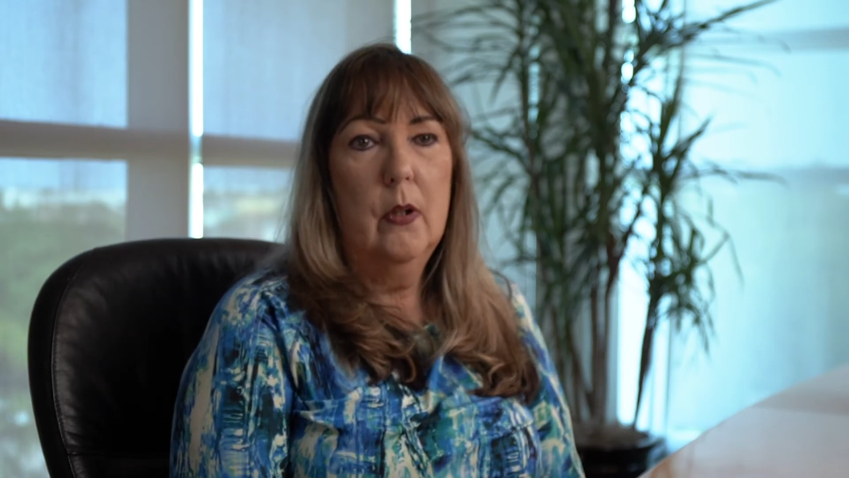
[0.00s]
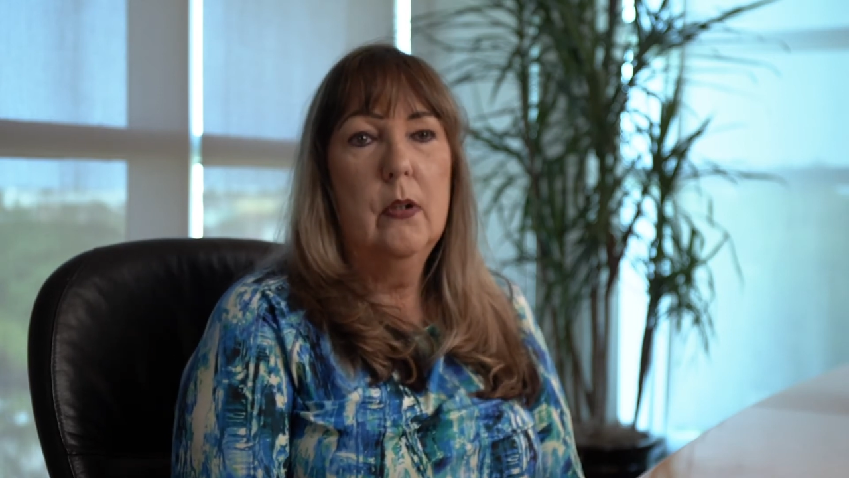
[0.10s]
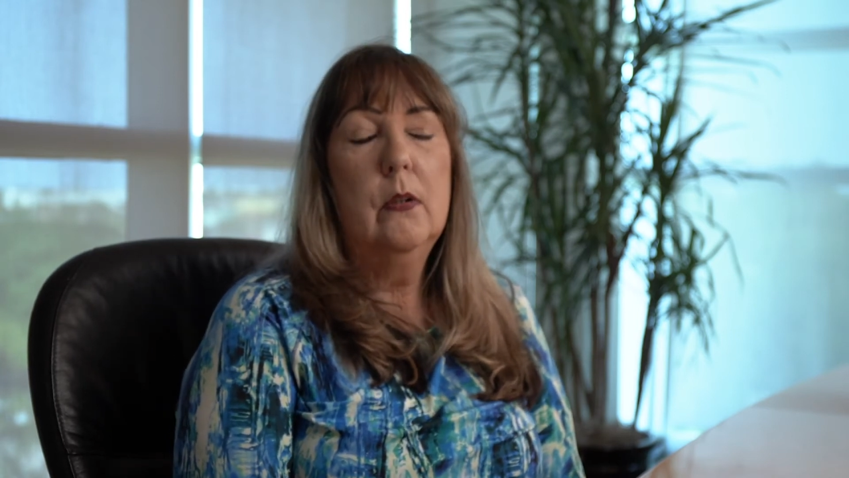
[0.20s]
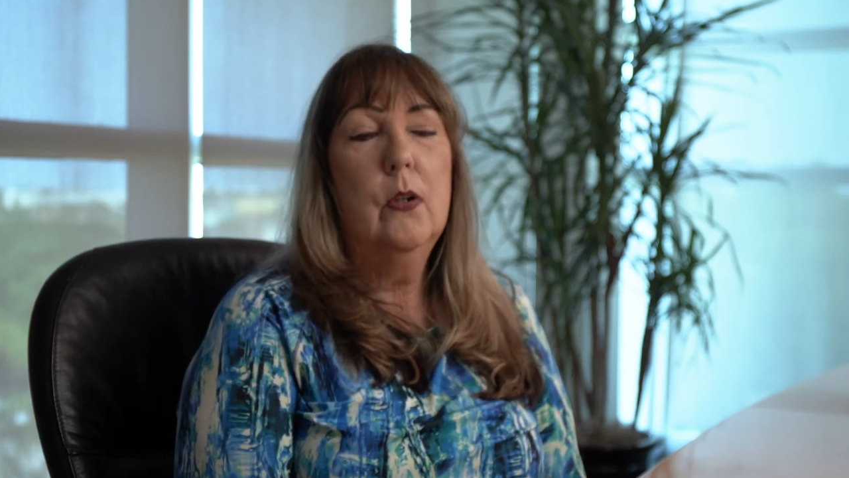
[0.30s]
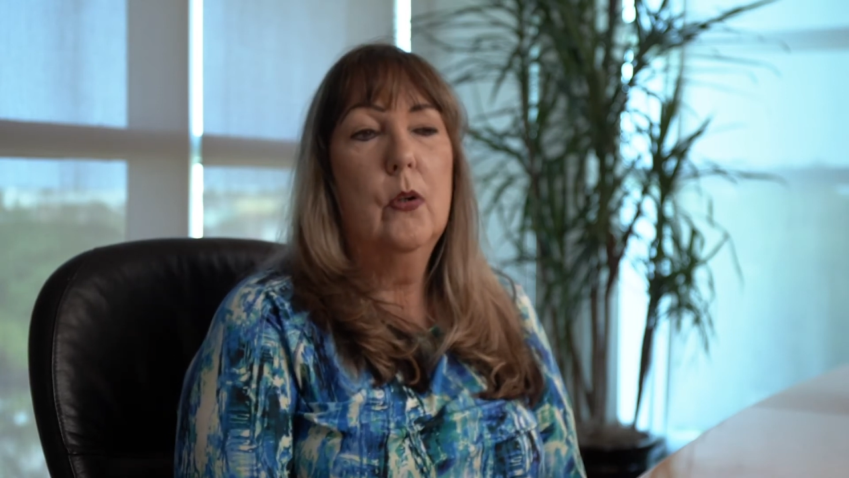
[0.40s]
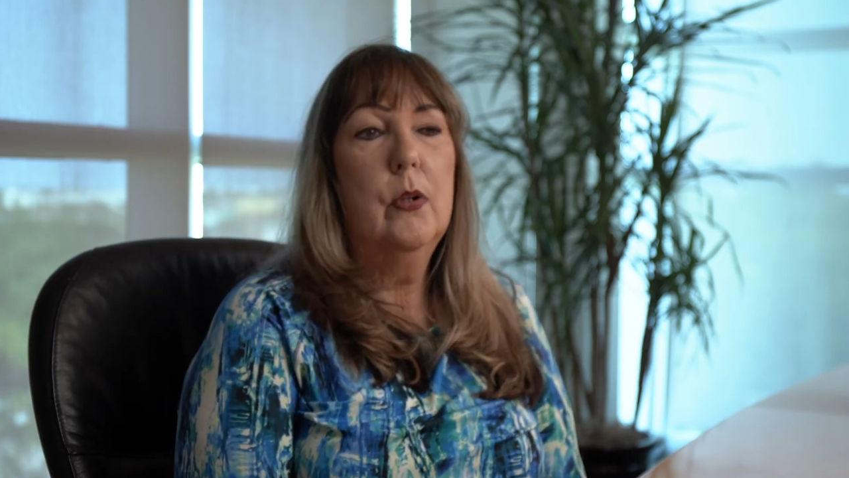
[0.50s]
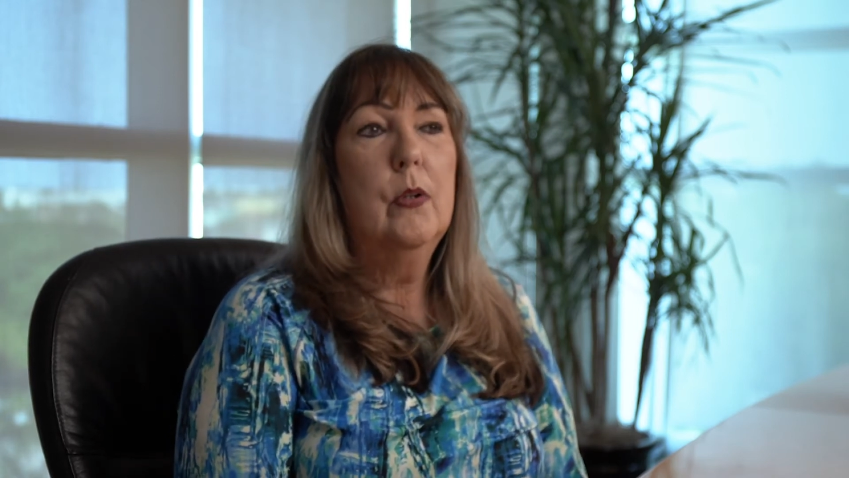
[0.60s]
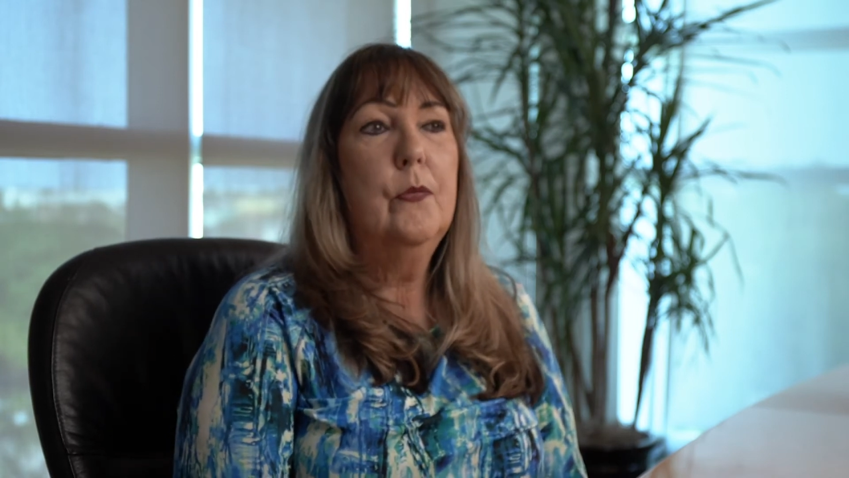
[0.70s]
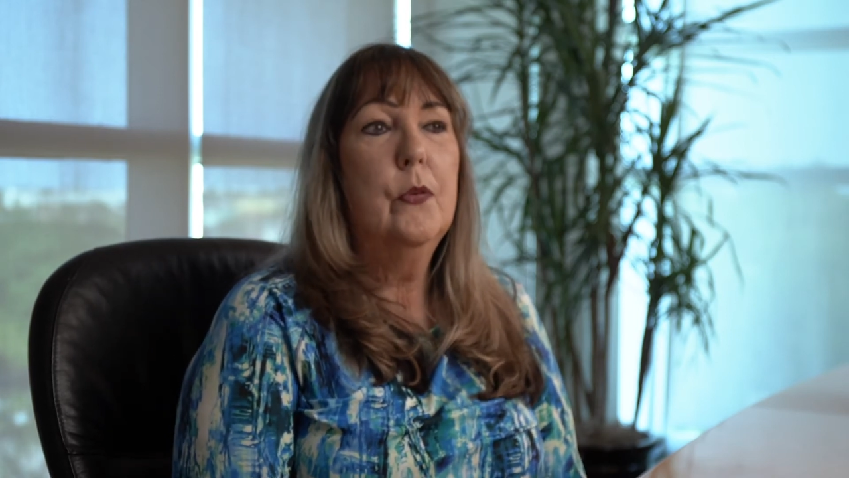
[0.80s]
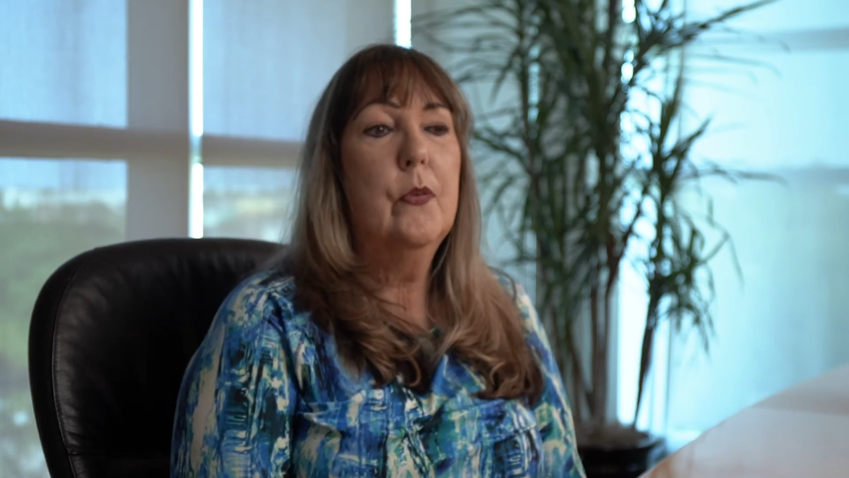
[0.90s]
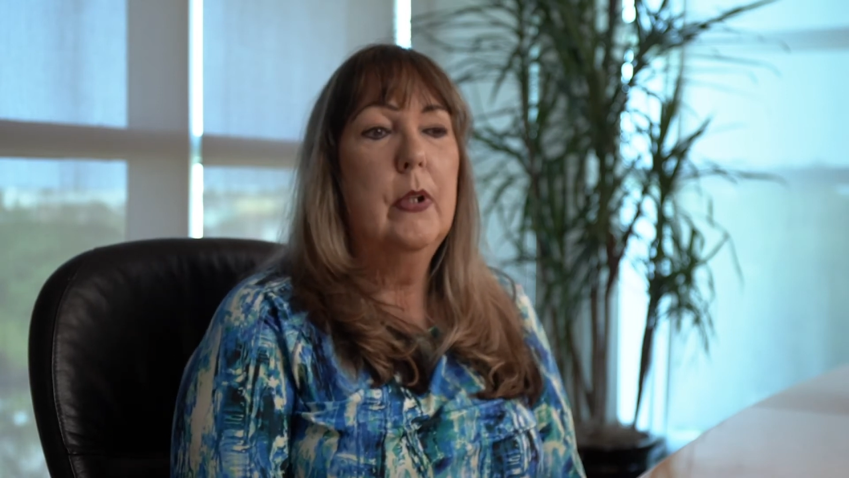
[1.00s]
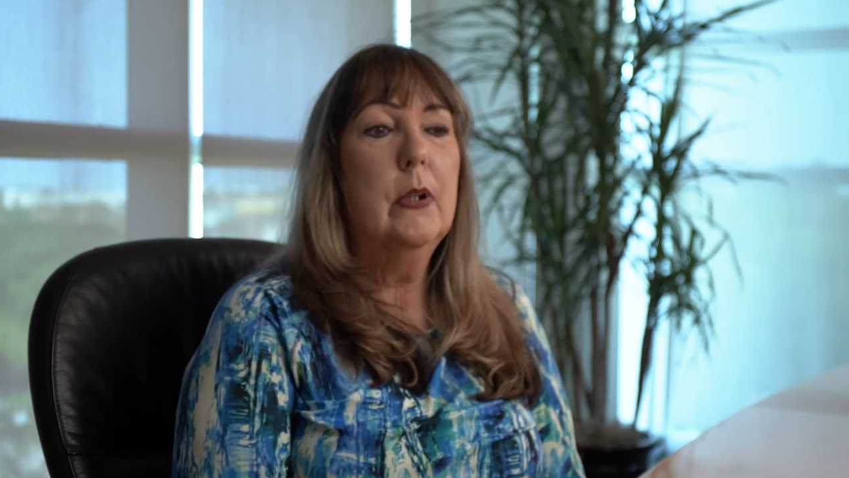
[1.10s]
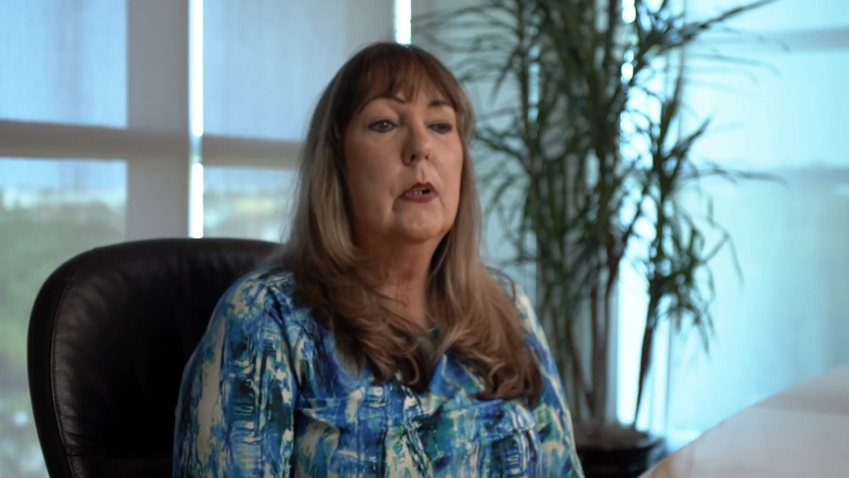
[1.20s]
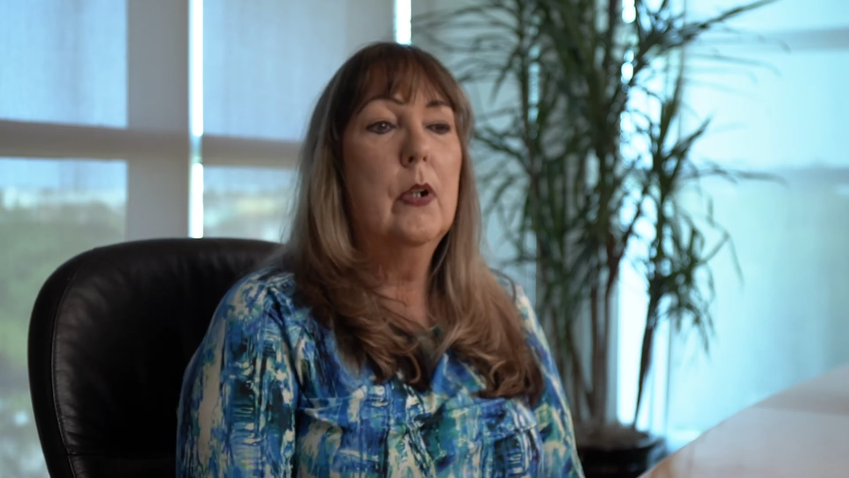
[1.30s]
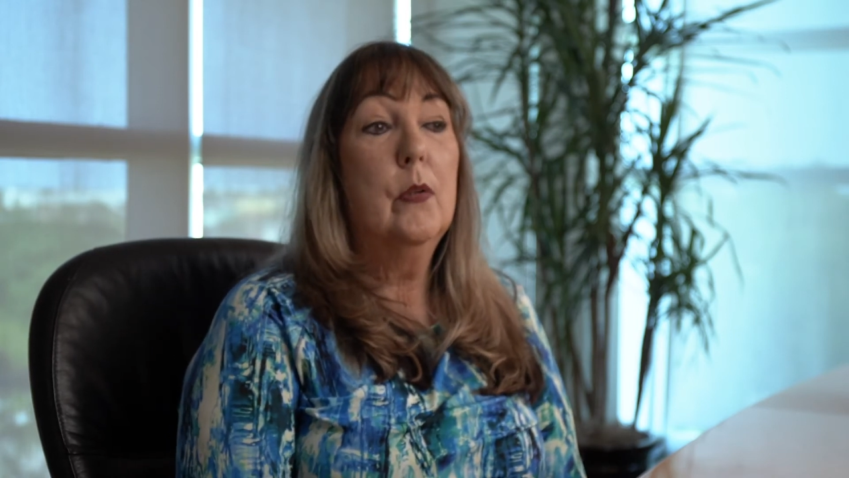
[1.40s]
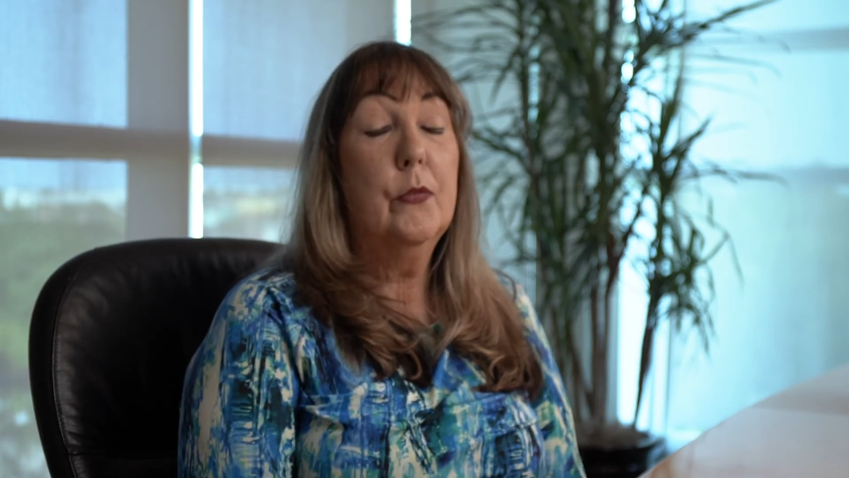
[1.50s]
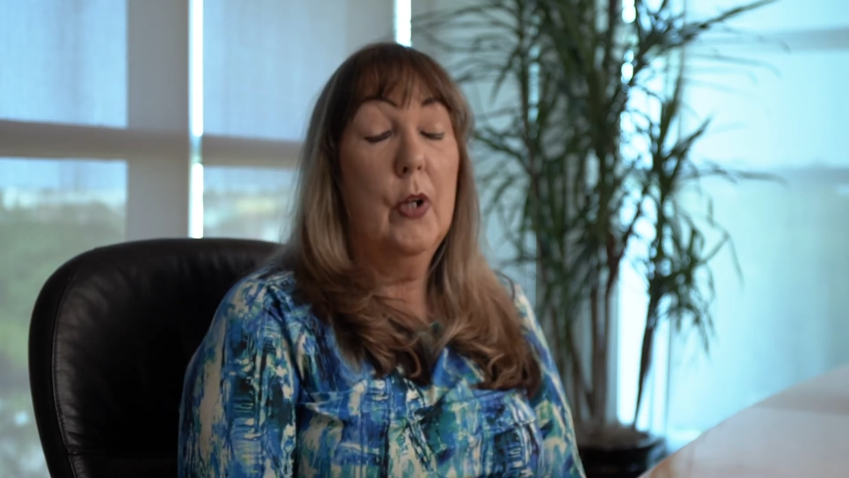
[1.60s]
you know, if you're thinking of